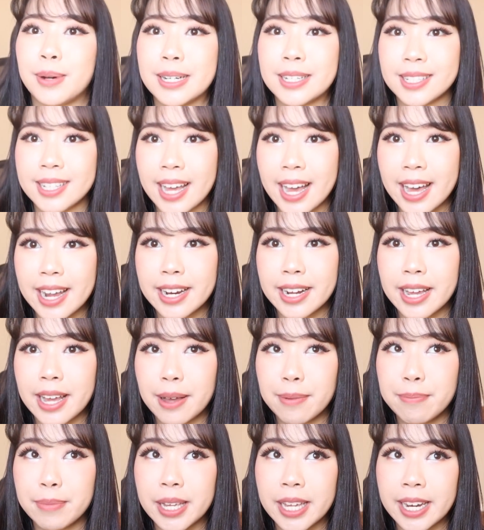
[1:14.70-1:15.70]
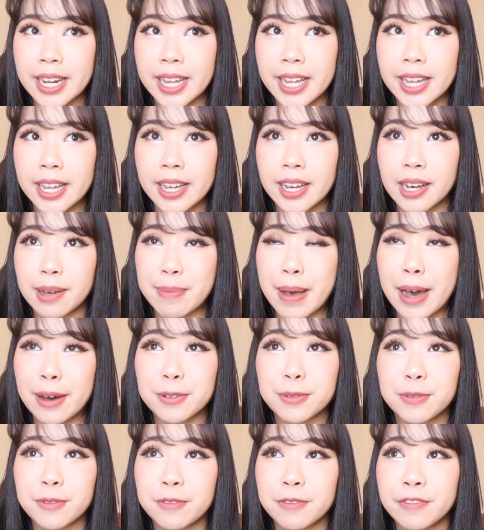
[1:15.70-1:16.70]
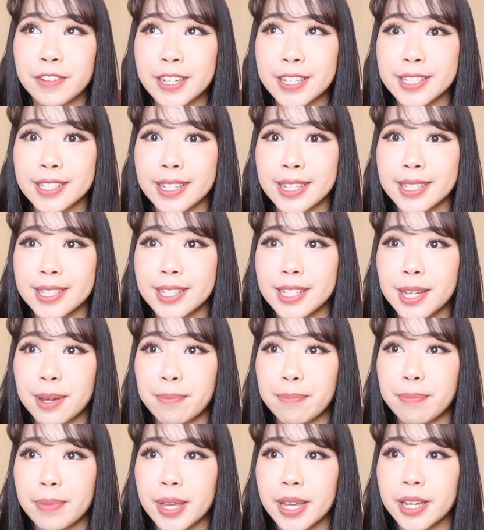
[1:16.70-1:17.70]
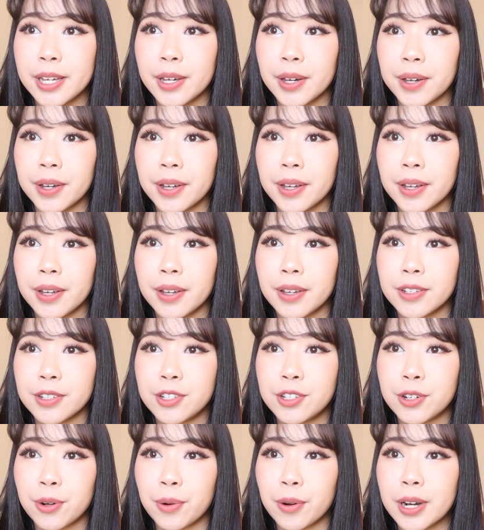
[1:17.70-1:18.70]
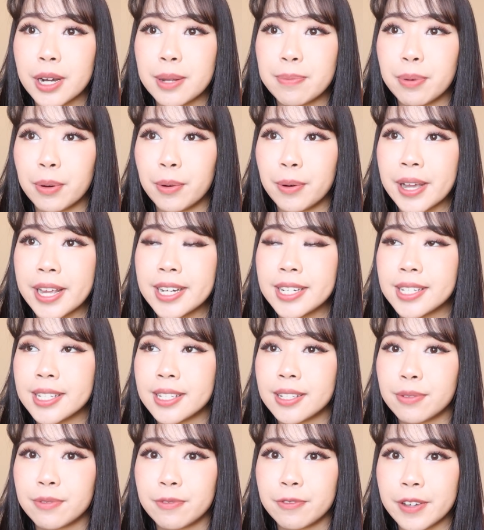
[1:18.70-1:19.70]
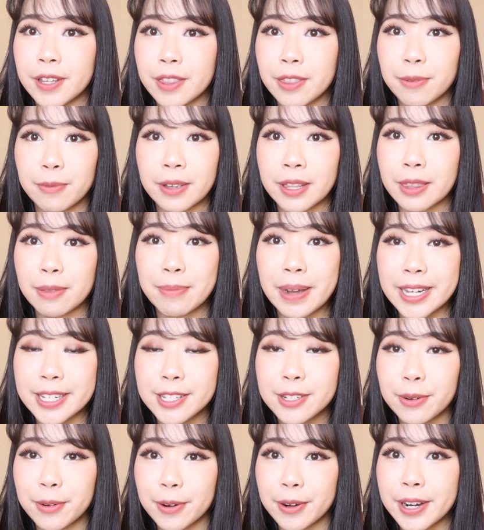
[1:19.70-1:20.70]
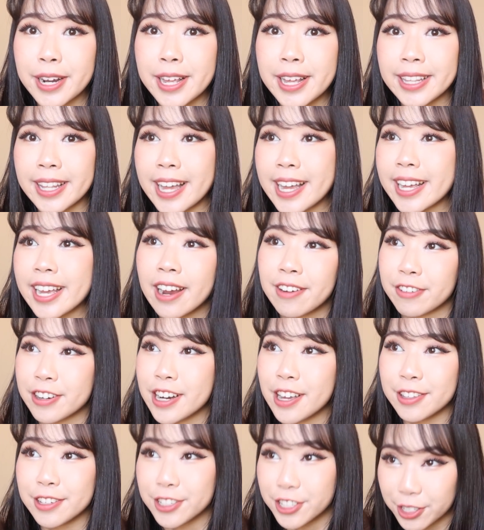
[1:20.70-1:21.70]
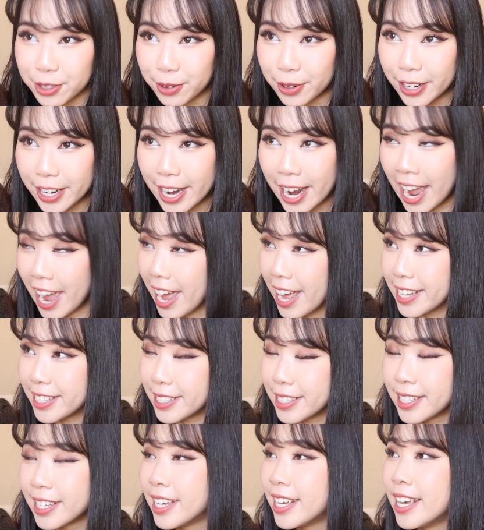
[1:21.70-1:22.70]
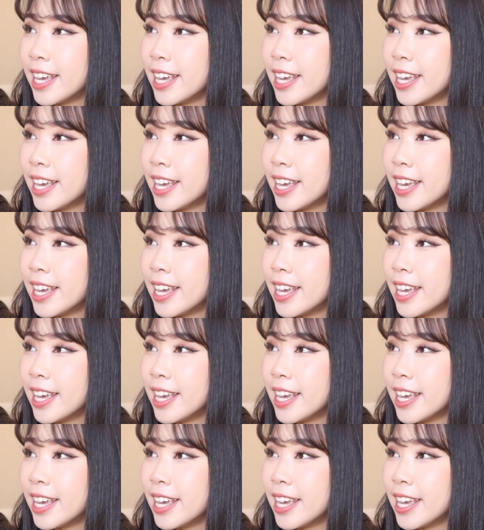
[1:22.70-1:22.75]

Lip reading: I just had a meeting about fixing some big story points with my story, like every other story has.